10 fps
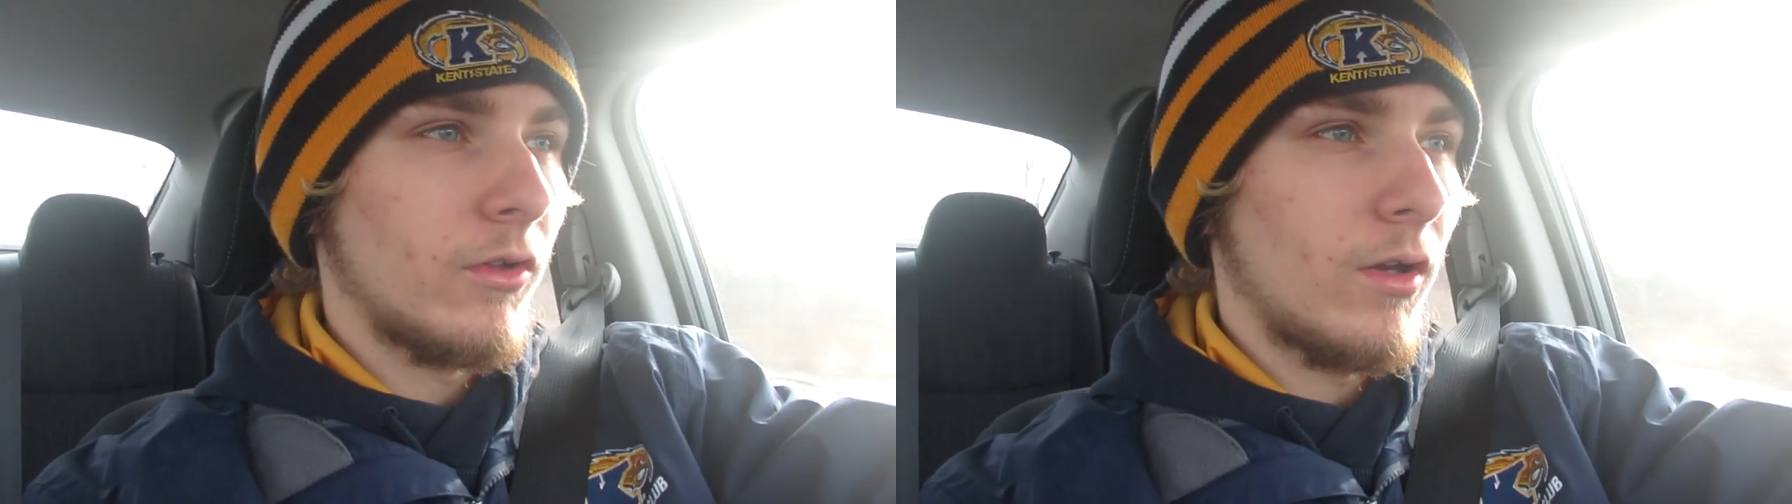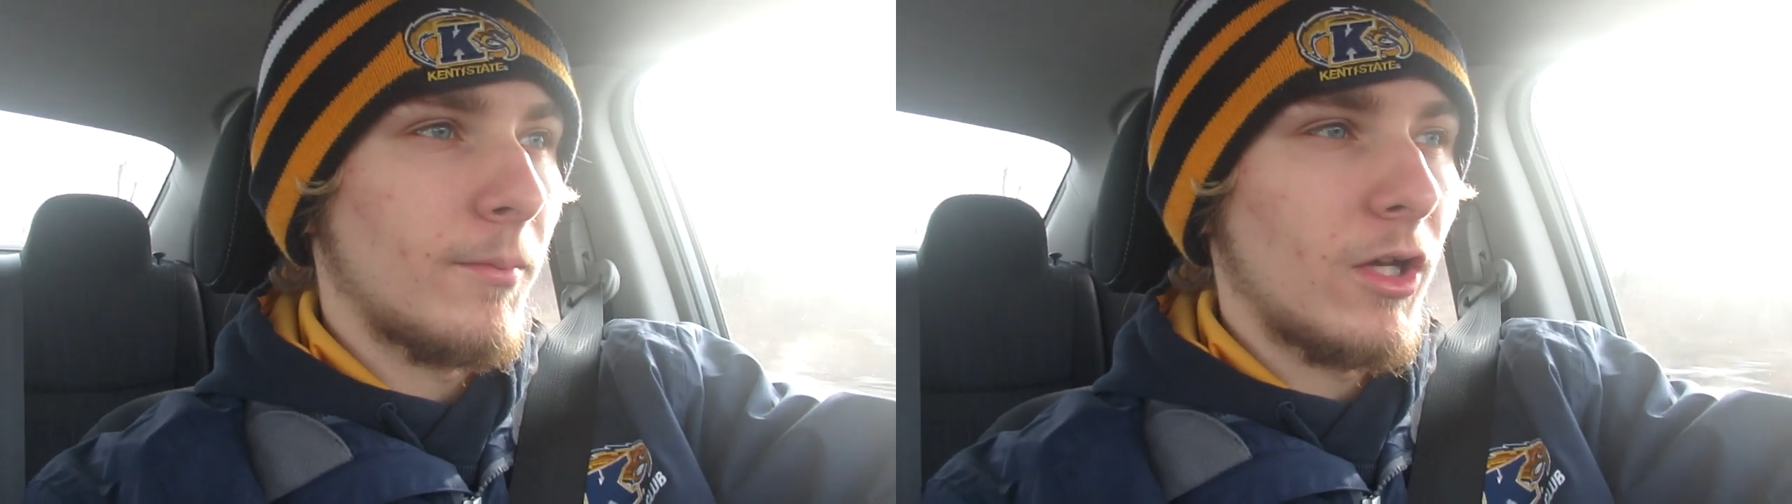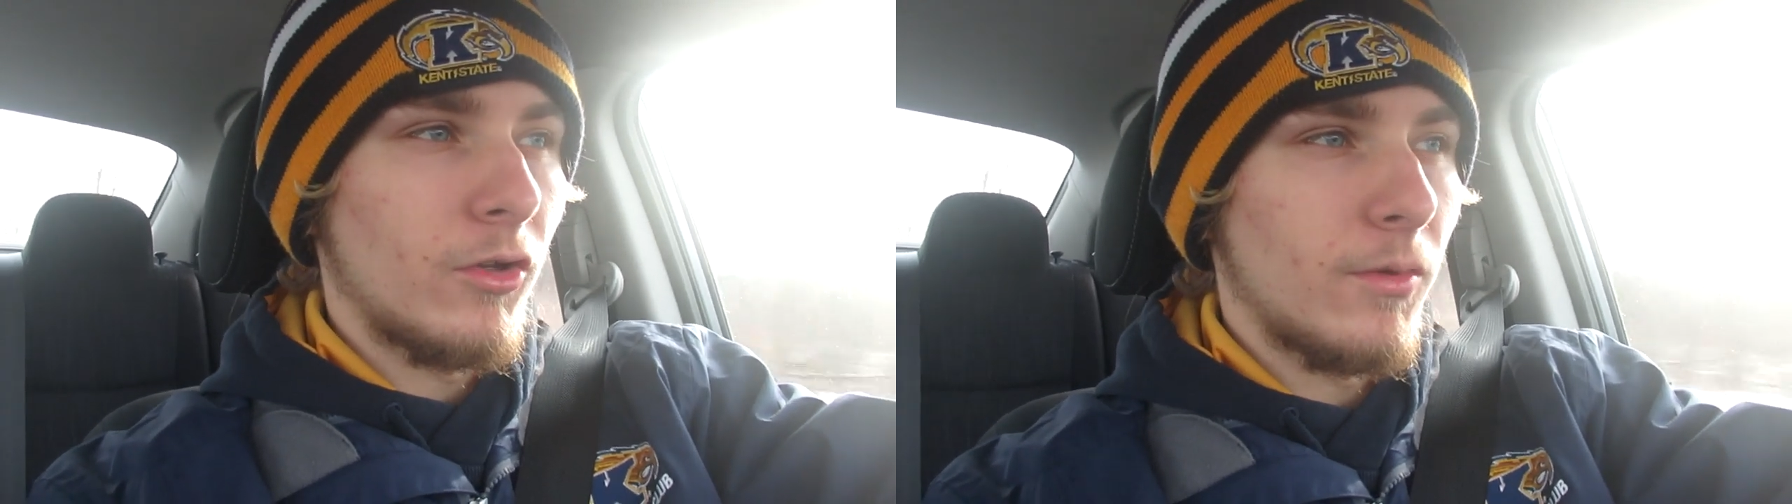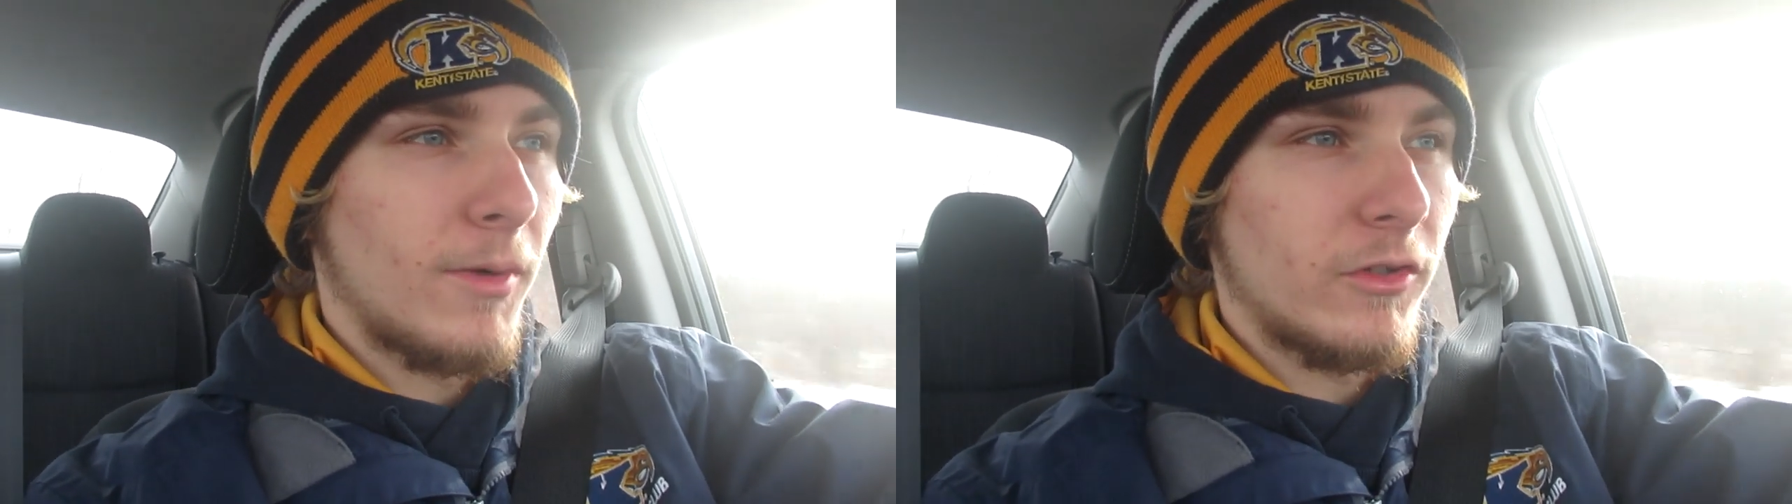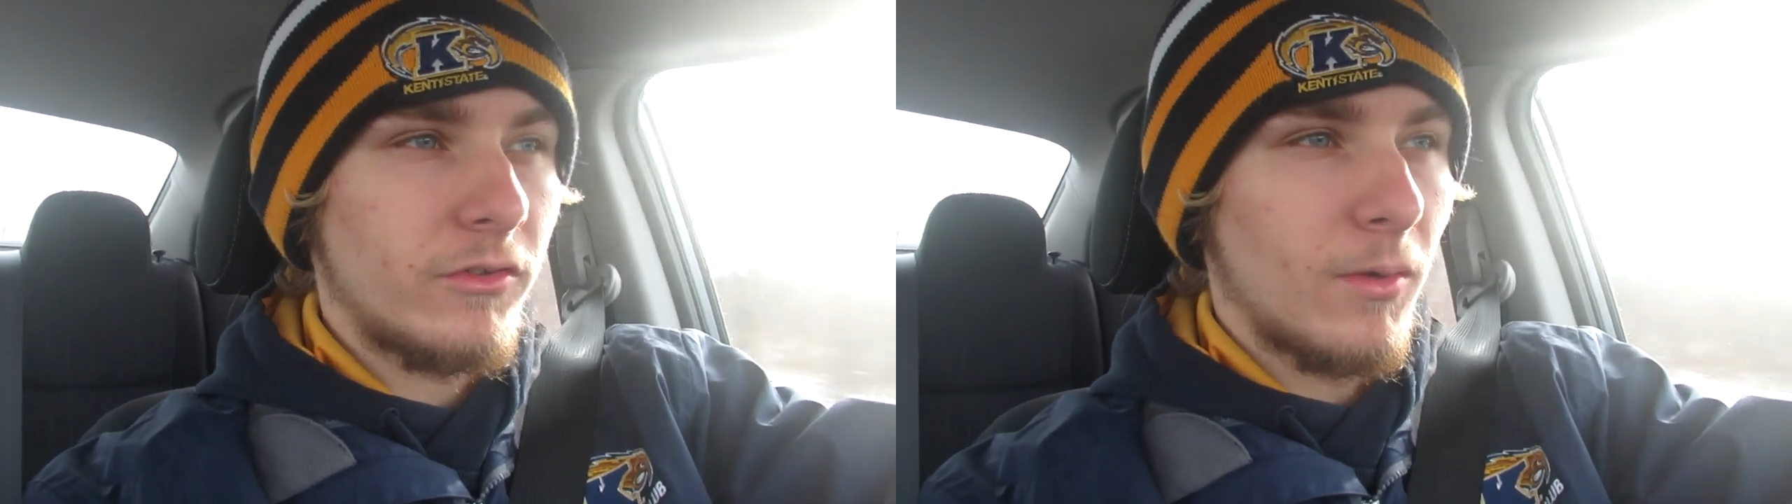Um, I know that
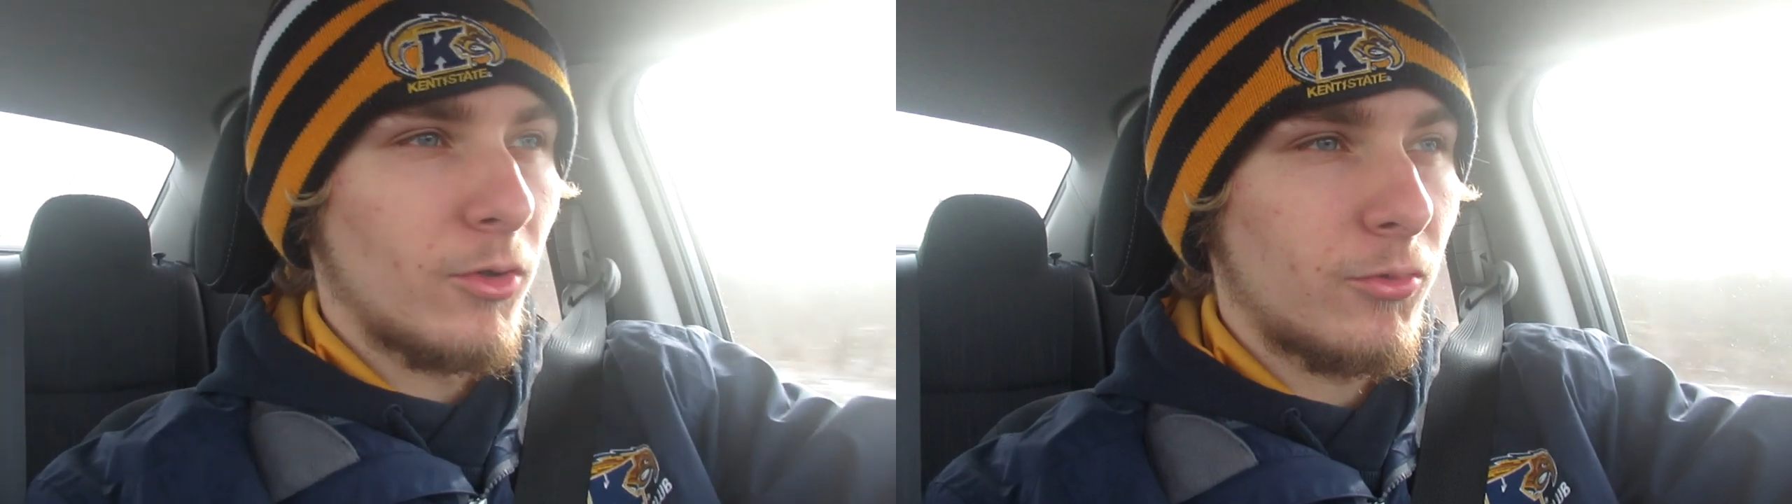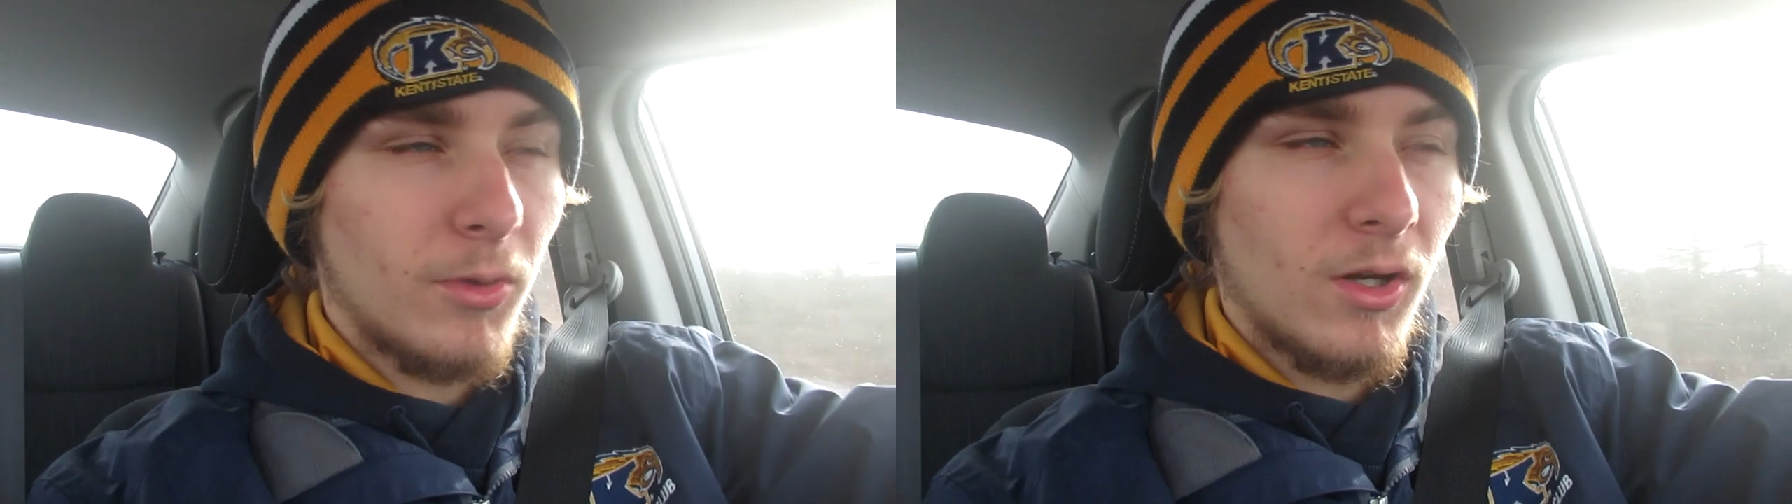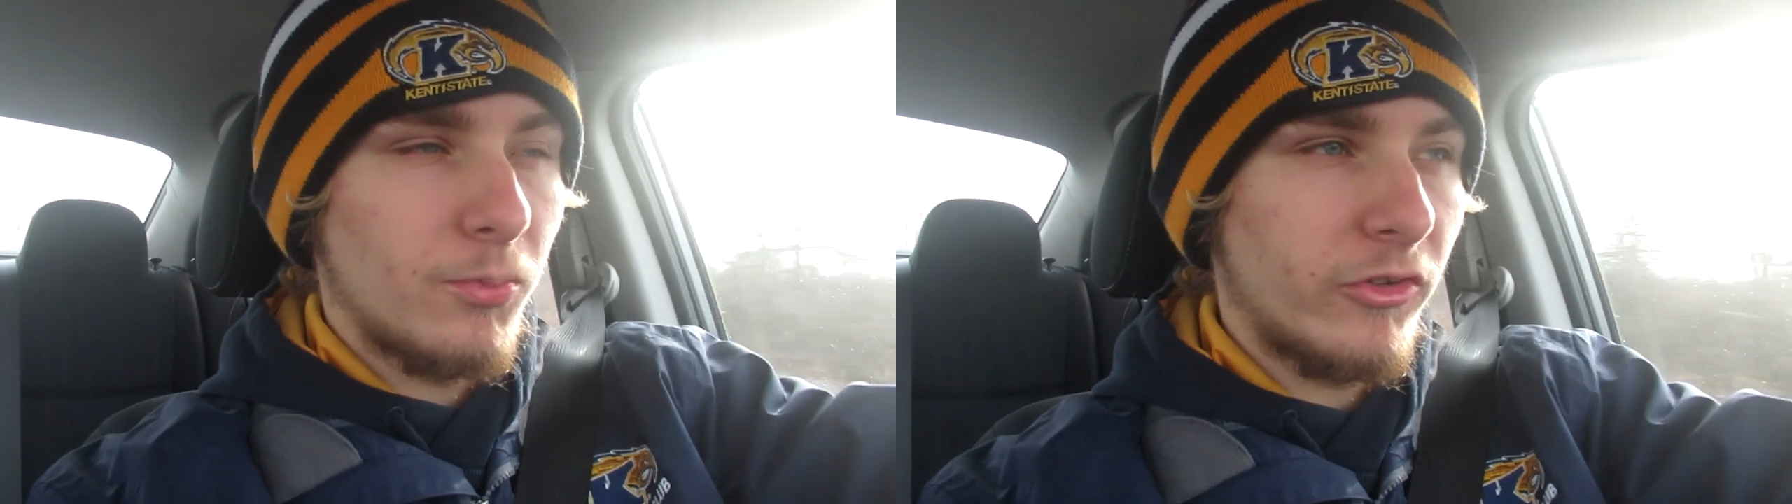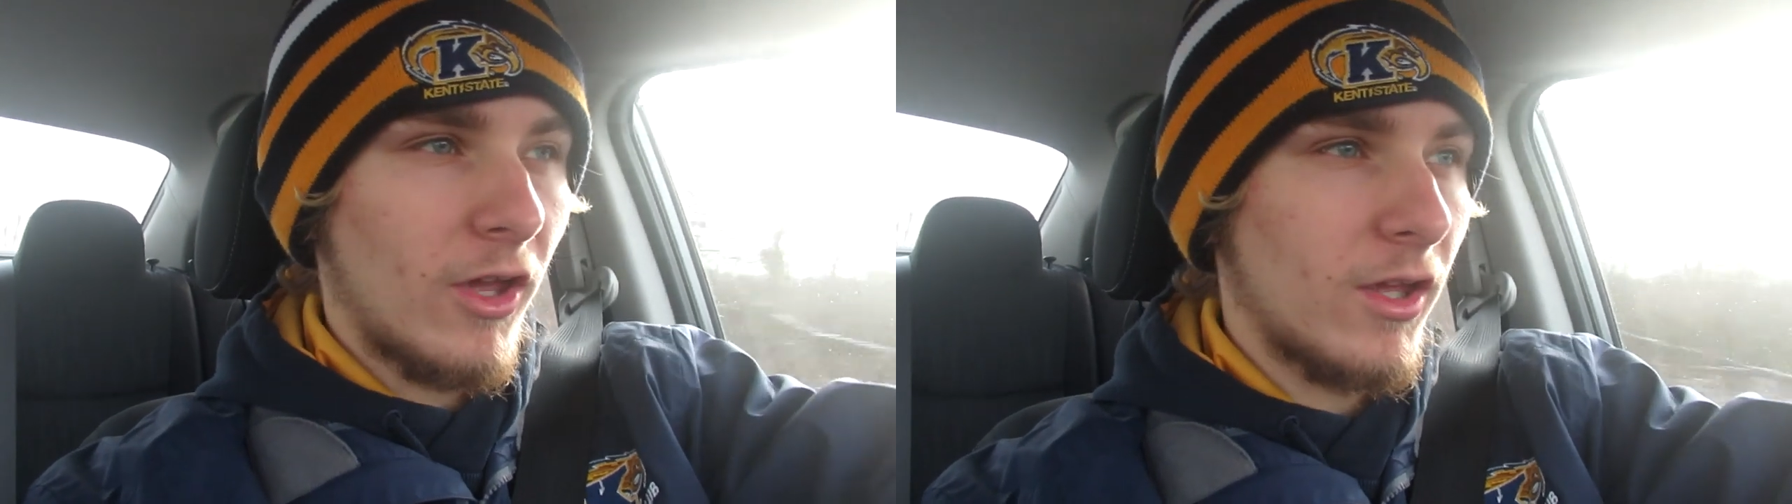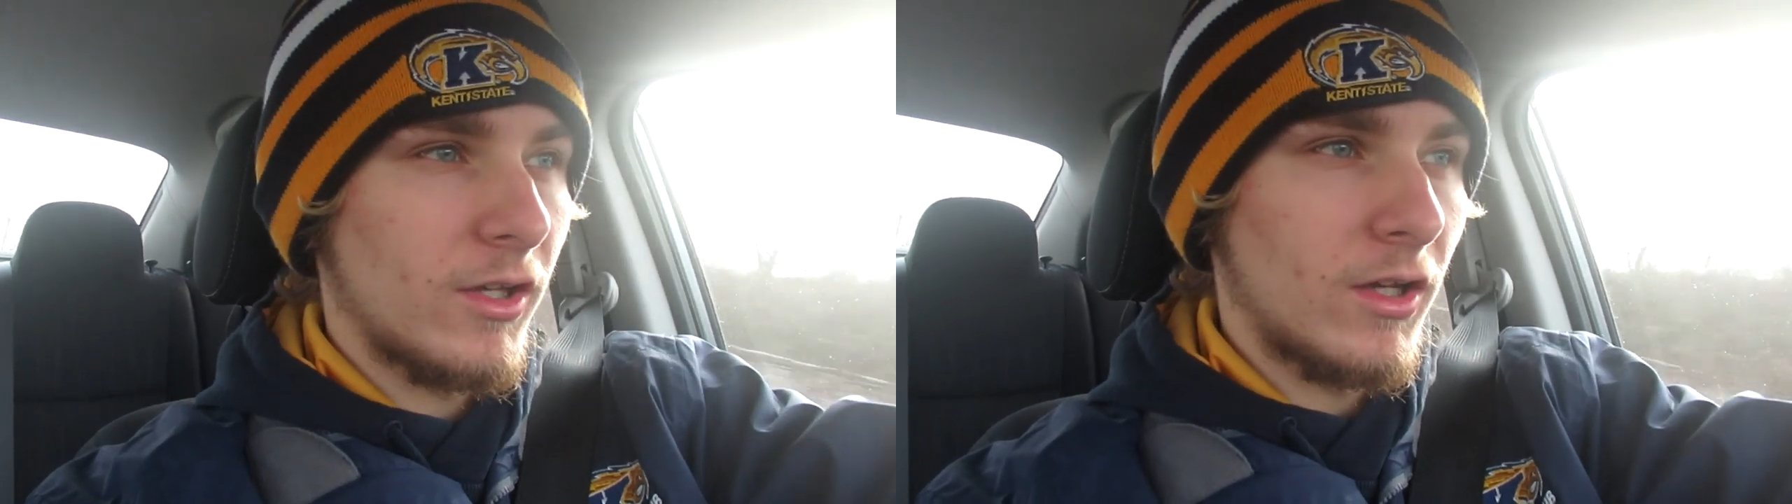my stomach's been upset,